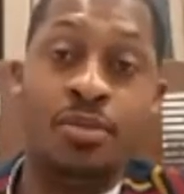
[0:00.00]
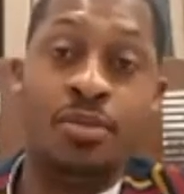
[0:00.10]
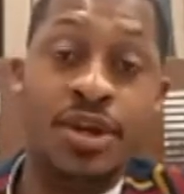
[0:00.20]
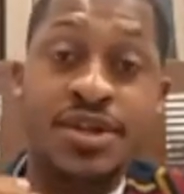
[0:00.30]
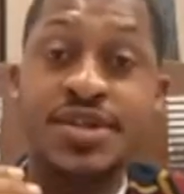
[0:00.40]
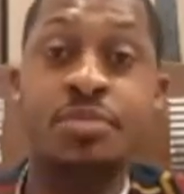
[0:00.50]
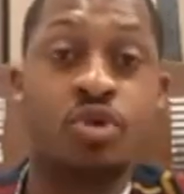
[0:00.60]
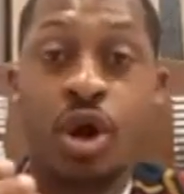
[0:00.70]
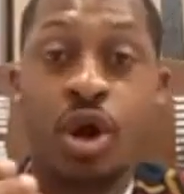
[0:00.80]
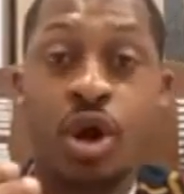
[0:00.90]
It is a
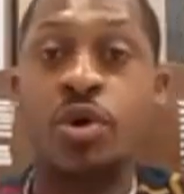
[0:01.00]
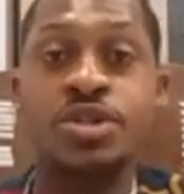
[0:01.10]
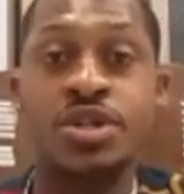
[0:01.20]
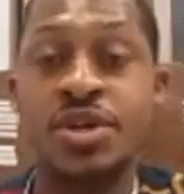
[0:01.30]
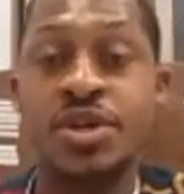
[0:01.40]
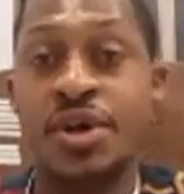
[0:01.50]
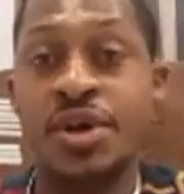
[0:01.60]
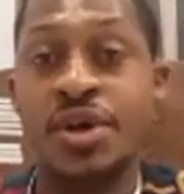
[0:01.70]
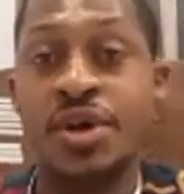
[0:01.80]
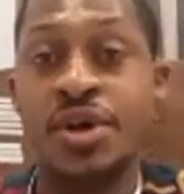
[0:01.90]
priority
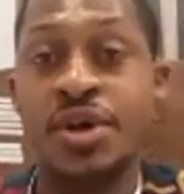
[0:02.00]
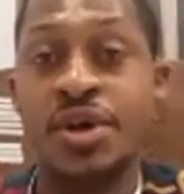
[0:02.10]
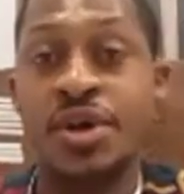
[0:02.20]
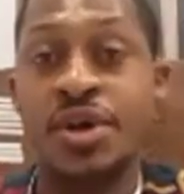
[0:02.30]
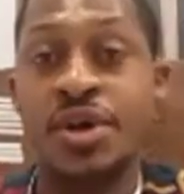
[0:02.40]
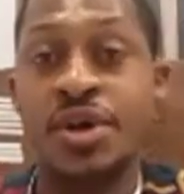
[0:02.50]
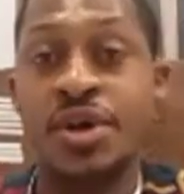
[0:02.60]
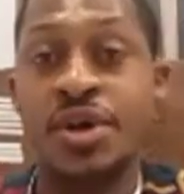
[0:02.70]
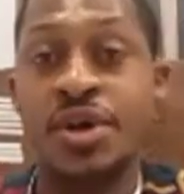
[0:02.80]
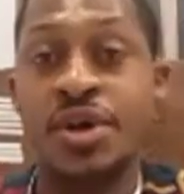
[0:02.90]
that I always
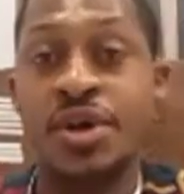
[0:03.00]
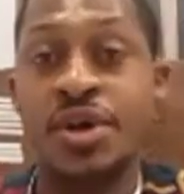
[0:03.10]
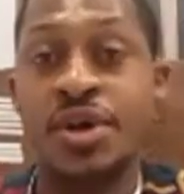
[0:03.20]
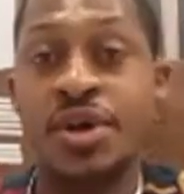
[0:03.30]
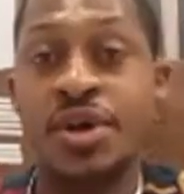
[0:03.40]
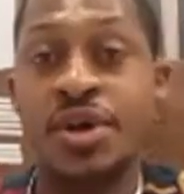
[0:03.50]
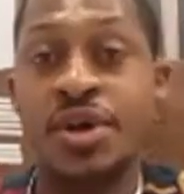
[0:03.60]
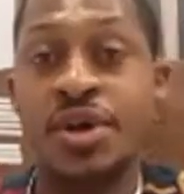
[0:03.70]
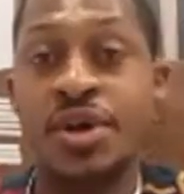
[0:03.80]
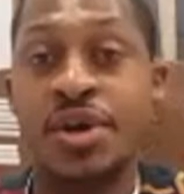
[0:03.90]
stress,
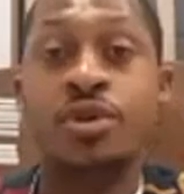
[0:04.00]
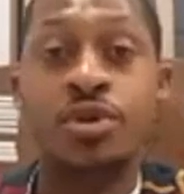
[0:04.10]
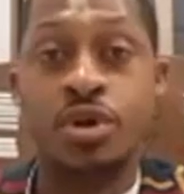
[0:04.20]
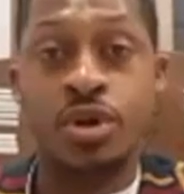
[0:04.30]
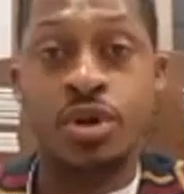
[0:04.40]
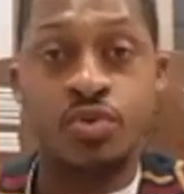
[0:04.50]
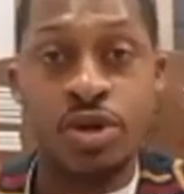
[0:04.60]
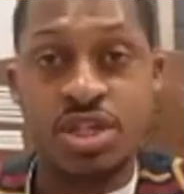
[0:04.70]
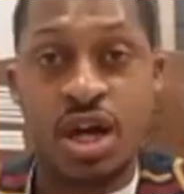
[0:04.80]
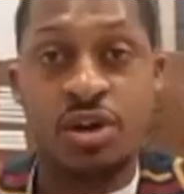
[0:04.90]
and wherever you
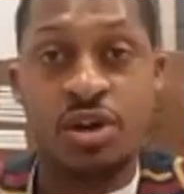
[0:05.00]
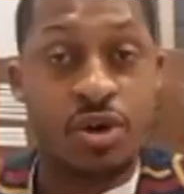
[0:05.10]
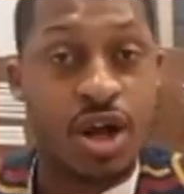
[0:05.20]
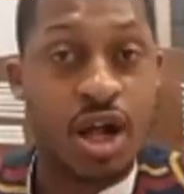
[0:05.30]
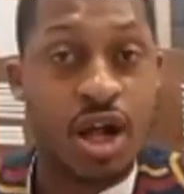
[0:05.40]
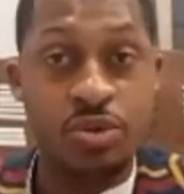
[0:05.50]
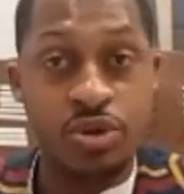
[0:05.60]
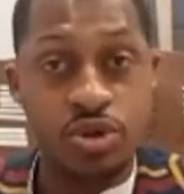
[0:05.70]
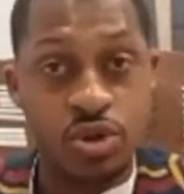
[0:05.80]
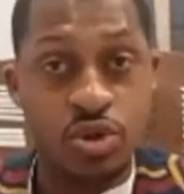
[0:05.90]
can reach out for help,
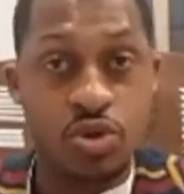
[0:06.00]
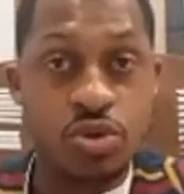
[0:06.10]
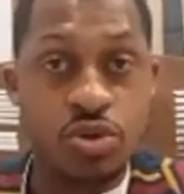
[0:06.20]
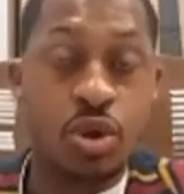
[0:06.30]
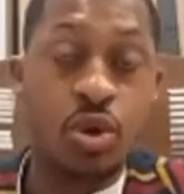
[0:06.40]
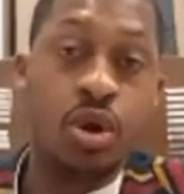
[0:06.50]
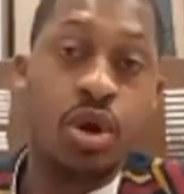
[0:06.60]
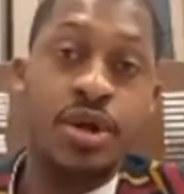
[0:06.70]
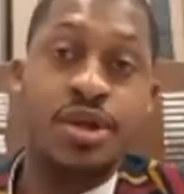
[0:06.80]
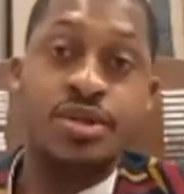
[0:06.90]
you should do so.
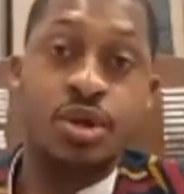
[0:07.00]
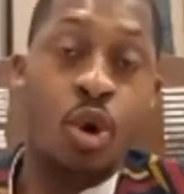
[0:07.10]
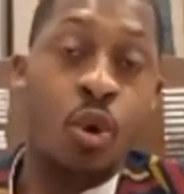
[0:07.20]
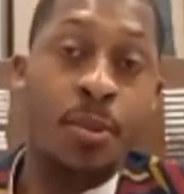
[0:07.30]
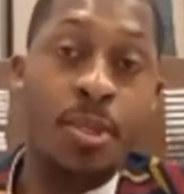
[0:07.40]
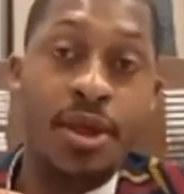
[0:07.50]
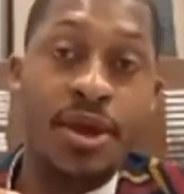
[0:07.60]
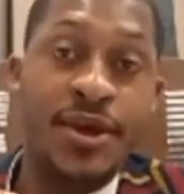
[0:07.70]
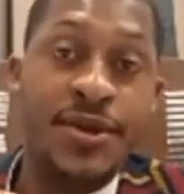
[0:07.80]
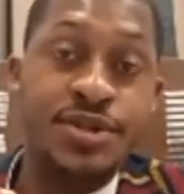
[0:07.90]
So in
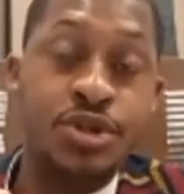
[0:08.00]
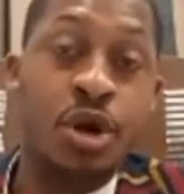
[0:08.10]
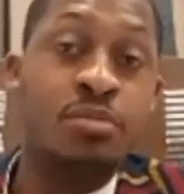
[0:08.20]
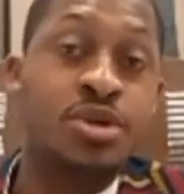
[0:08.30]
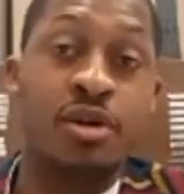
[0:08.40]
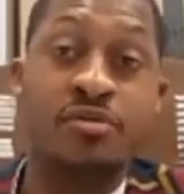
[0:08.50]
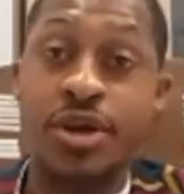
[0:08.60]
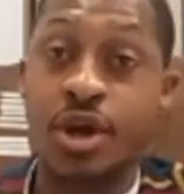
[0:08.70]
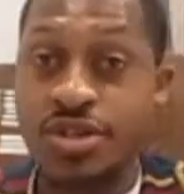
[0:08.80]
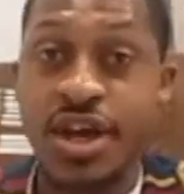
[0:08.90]
terms of the
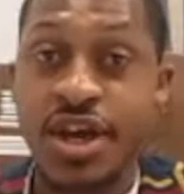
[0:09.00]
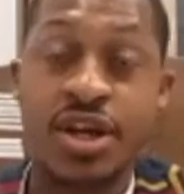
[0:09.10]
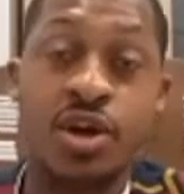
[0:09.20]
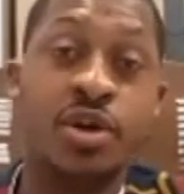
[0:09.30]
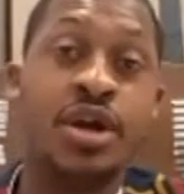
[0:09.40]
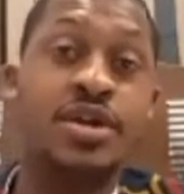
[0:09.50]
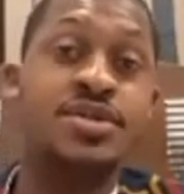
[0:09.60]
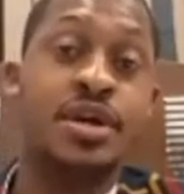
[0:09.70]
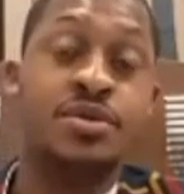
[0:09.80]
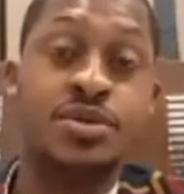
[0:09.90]
contact areas, I would
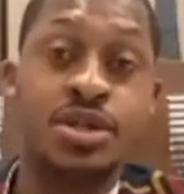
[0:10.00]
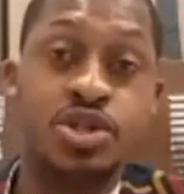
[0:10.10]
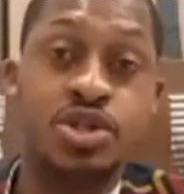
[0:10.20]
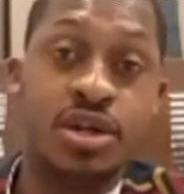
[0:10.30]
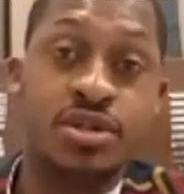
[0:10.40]
suggest